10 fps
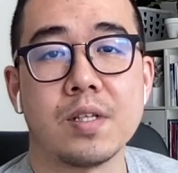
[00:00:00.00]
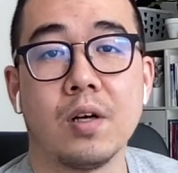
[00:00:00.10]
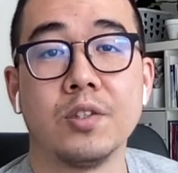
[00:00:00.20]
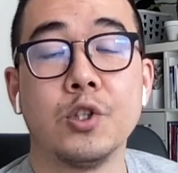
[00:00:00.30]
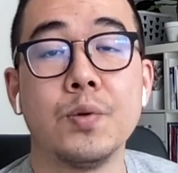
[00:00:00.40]

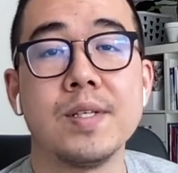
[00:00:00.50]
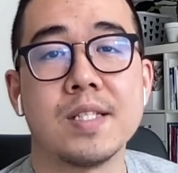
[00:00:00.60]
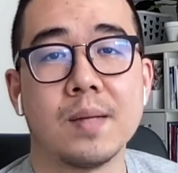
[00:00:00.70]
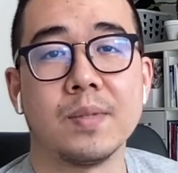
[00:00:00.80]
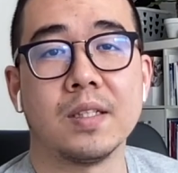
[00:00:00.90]
on doing
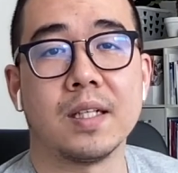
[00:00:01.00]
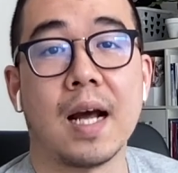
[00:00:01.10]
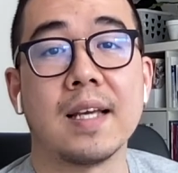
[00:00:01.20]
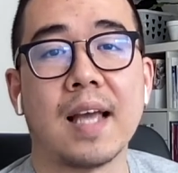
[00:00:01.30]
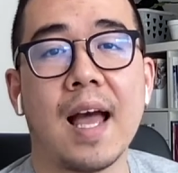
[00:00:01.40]
something that
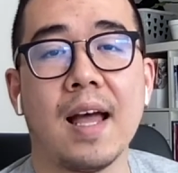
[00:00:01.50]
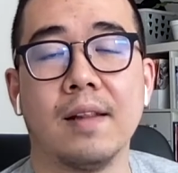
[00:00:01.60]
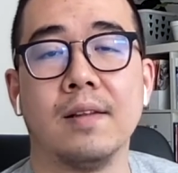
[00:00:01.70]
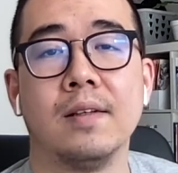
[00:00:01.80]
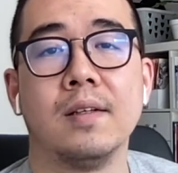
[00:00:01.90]
I can.
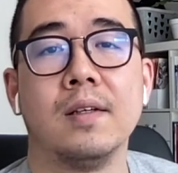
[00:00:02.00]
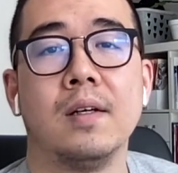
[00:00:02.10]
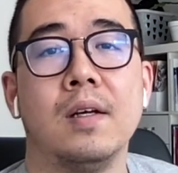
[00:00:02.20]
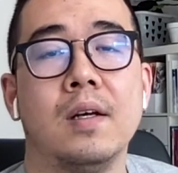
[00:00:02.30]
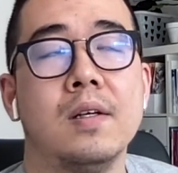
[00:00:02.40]

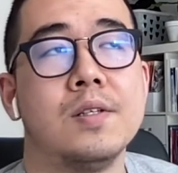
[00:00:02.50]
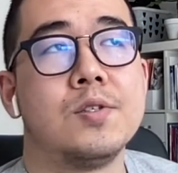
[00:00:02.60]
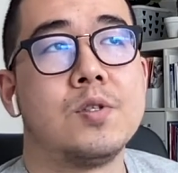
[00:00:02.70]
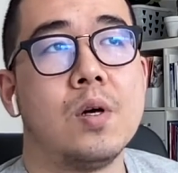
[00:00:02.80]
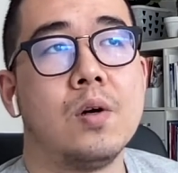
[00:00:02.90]

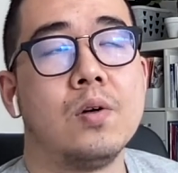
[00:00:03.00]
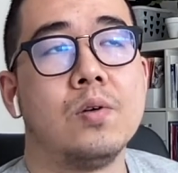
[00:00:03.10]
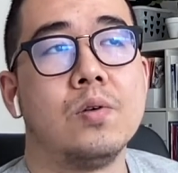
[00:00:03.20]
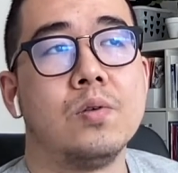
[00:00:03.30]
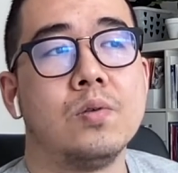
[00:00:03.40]

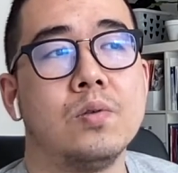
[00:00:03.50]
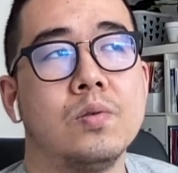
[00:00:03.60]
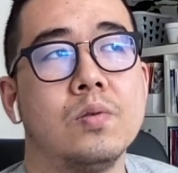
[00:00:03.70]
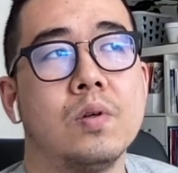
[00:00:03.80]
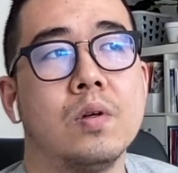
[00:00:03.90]
So,
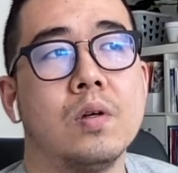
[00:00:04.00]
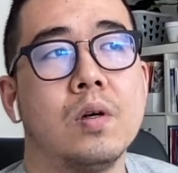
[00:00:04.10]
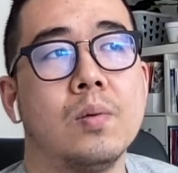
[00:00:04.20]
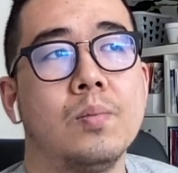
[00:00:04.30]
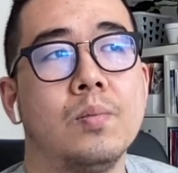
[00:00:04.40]

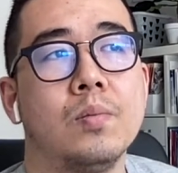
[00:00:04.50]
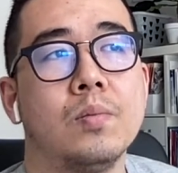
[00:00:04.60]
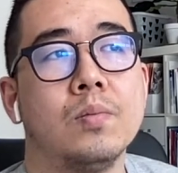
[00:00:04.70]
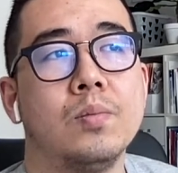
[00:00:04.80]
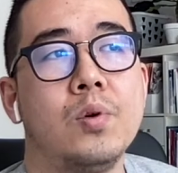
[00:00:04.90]

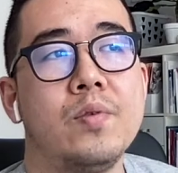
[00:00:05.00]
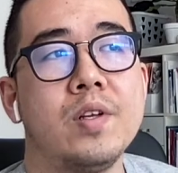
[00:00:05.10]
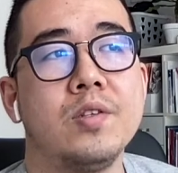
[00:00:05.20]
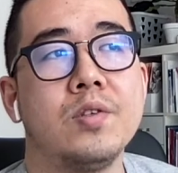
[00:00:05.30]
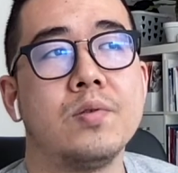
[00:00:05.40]

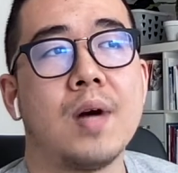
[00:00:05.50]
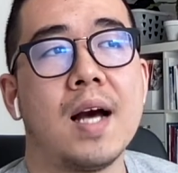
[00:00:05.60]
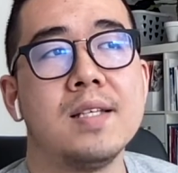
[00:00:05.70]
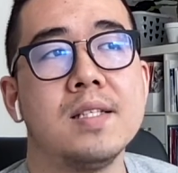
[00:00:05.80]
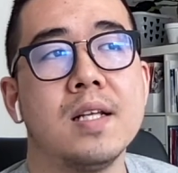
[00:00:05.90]
moving to
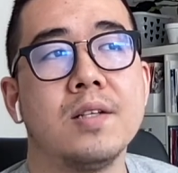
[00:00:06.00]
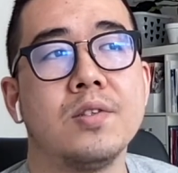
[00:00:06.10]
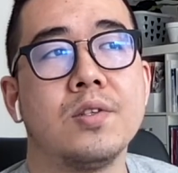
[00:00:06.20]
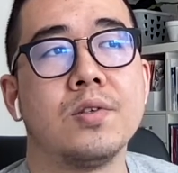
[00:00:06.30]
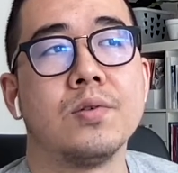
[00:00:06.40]
Iceland
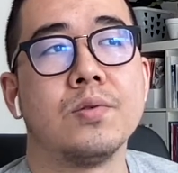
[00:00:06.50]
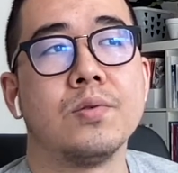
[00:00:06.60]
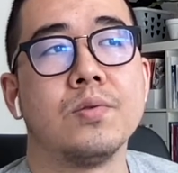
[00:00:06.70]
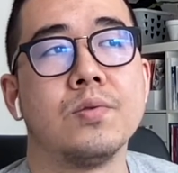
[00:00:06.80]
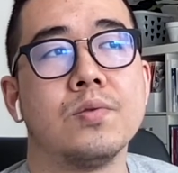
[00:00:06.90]

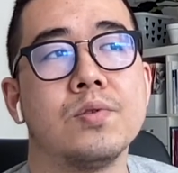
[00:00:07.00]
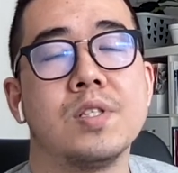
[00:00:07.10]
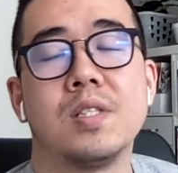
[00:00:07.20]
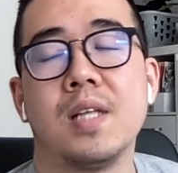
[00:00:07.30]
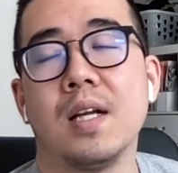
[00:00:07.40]
to
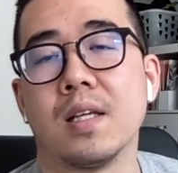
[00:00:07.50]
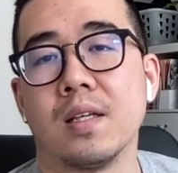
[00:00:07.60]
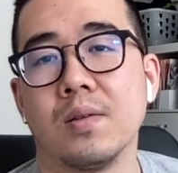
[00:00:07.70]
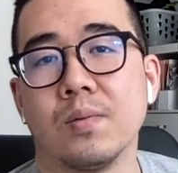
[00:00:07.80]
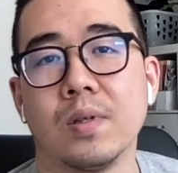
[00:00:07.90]
study
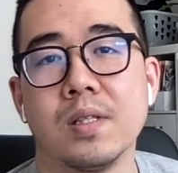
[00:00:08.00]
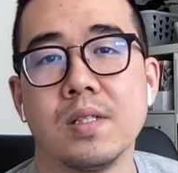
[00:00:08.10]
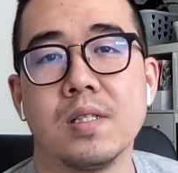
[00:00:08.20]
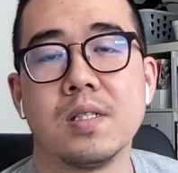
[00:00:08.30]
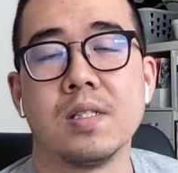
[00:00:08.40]

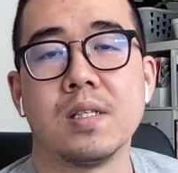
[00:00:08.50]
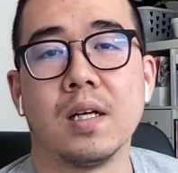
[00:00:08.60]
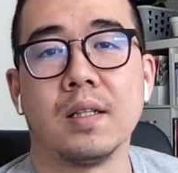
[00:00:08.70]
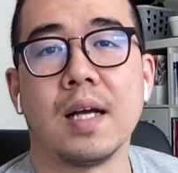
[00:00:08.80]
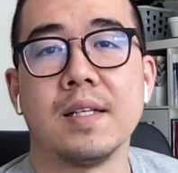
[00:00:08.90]
was
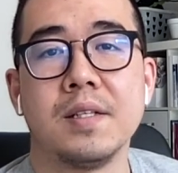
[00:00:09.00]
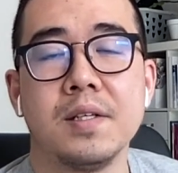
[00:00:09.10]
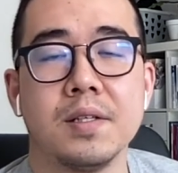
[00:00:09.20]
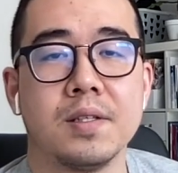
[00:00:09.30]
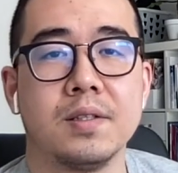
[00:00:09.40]
an
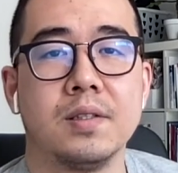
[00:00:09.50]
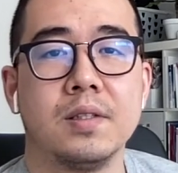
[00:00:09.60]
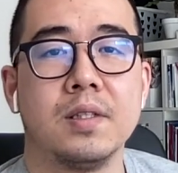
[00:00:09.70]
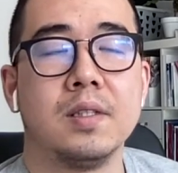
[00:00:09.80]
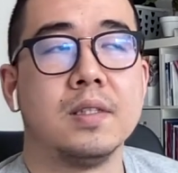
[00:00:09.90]
idea
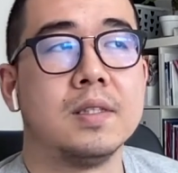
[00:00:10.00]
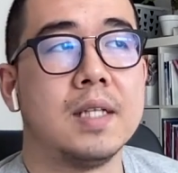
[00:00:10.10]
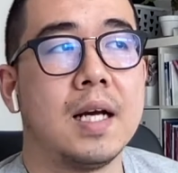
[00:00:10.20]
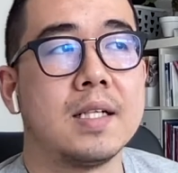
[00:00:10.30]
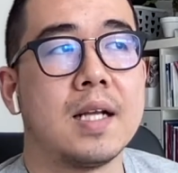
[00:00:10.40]

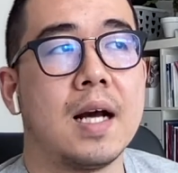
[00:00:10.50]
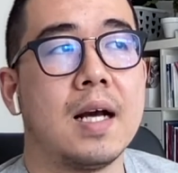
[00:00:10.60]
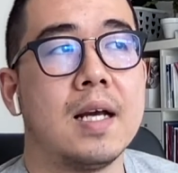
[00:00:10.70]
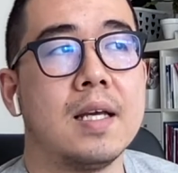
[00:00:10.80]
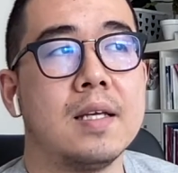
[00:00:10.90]
that
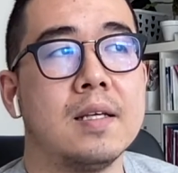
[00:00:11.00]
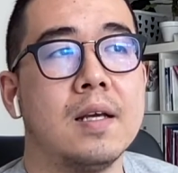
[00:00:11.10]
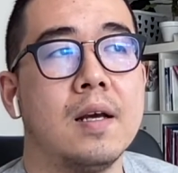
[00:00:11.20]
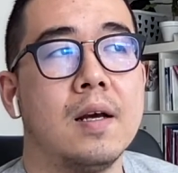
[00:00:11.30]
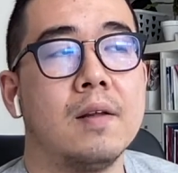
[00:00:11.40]
I
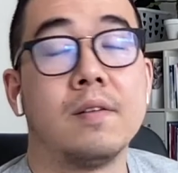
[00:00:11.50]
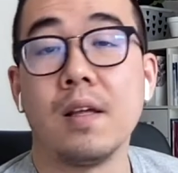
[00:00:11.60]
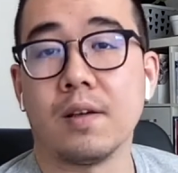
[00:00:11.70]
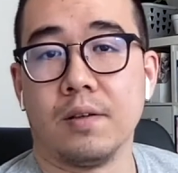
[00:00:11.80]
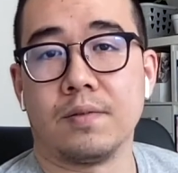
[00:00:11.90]

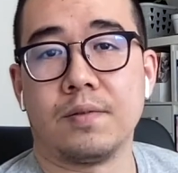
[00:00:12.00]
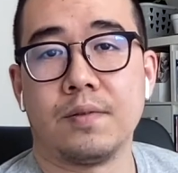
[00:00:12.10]
think of.